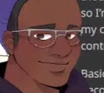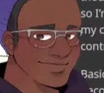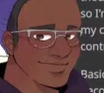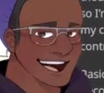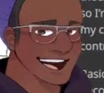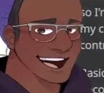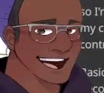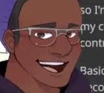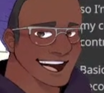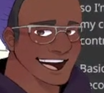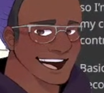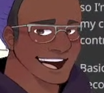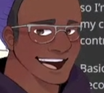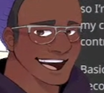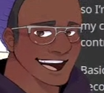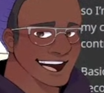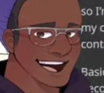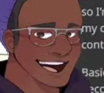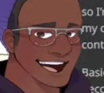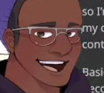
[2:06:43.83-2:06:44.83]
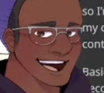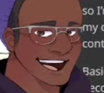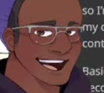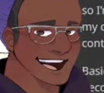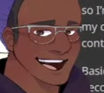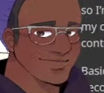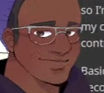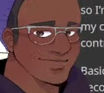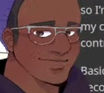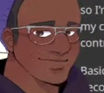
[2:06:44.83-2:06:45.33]
I was still here.
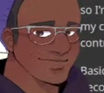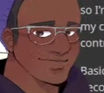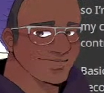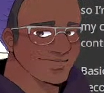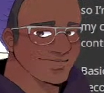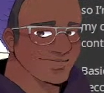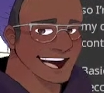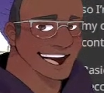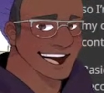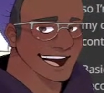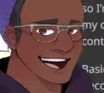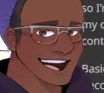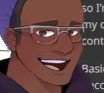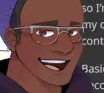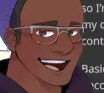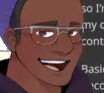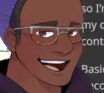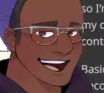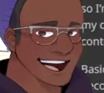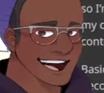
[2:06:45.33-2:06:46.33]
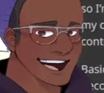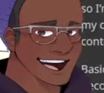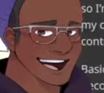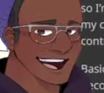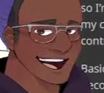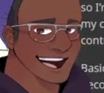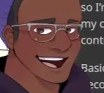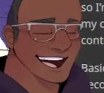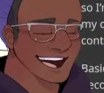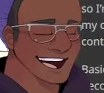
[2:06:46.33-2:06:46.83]
Everyone else who started
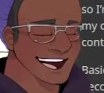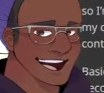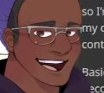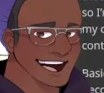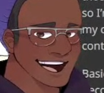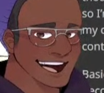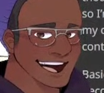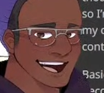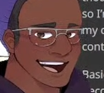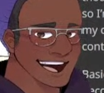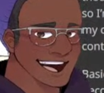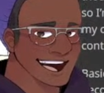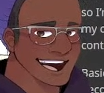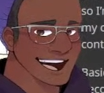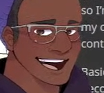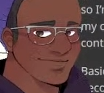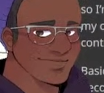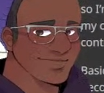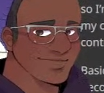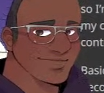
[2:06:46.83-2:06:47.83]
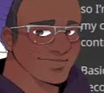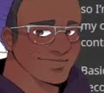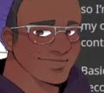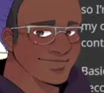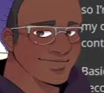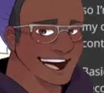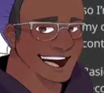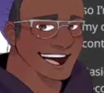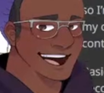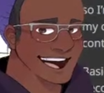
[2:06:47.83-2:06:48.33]
with me left.
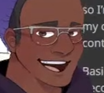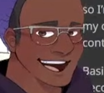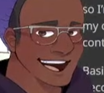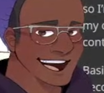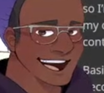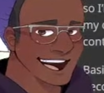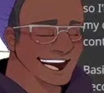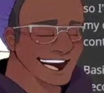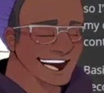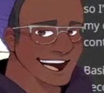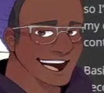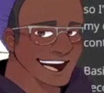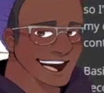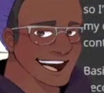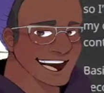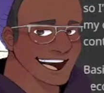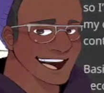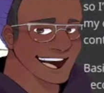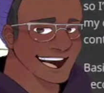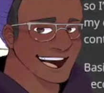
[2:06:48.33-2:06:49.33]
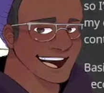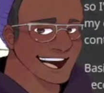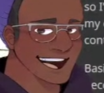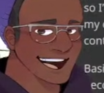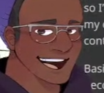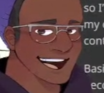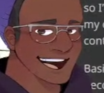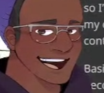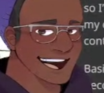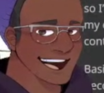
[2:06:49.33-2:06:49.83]
You know? Pixels and
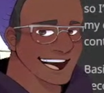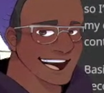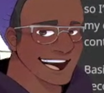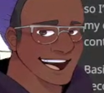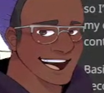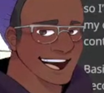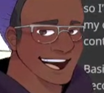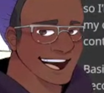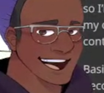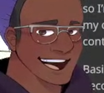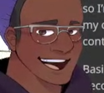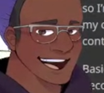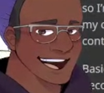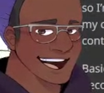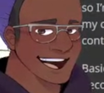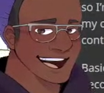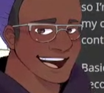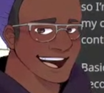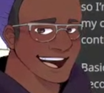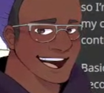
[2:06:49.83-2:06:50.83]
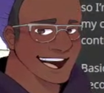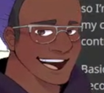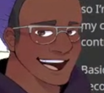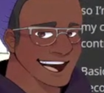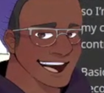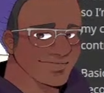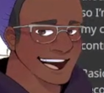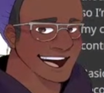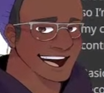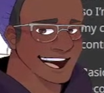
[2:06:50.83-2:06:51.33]
Panels turned into a weird little
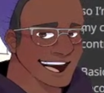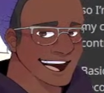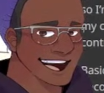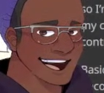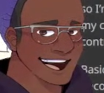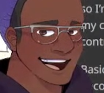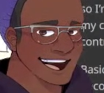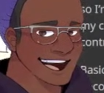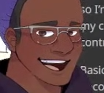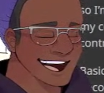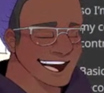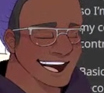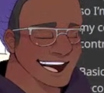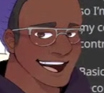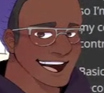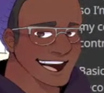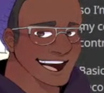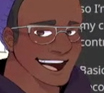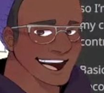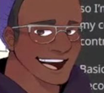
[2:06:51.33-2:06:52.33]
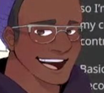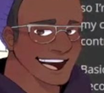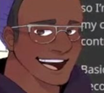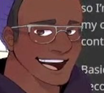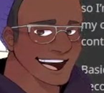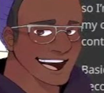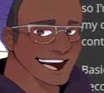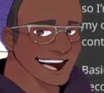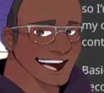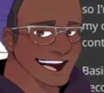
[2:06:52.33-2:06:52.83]
AI comic
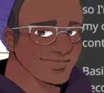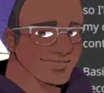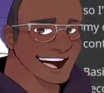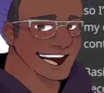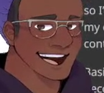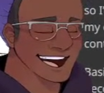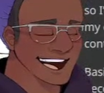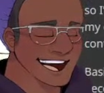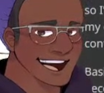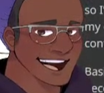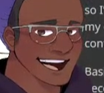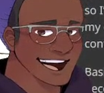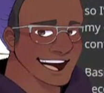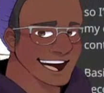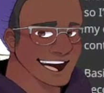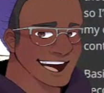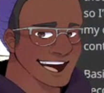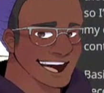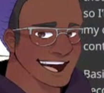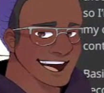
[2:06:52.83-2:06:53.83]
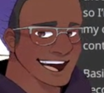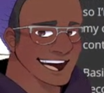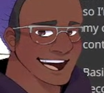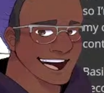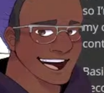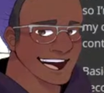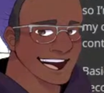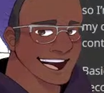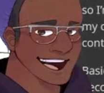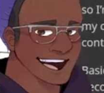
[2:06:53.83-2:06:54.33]
company. All of the people who started
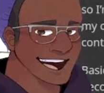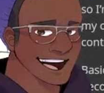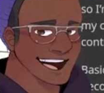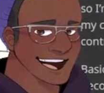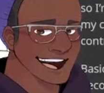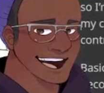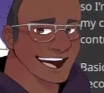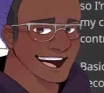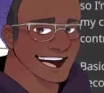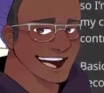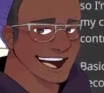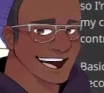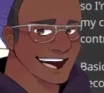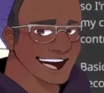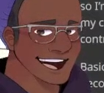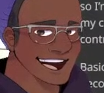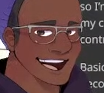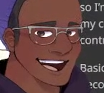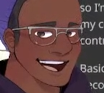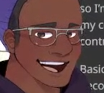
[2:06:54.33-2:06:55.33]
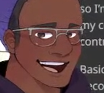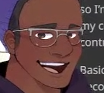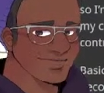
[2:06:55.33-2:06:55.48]
with me are gone.